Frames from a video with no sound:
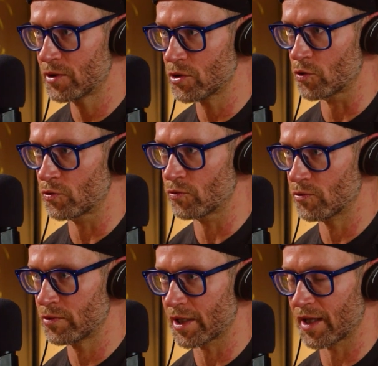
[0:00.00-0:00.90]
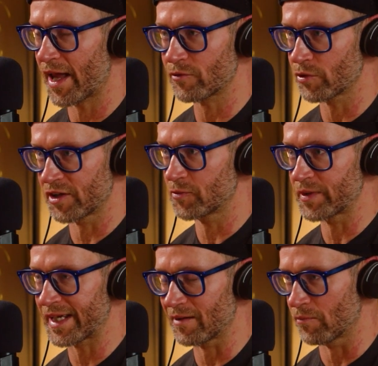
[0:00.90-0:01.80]
who in a lot of ways
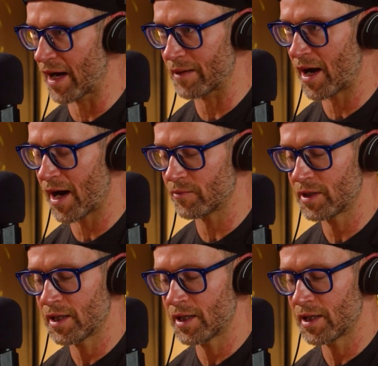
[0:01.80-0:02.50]
became my mom,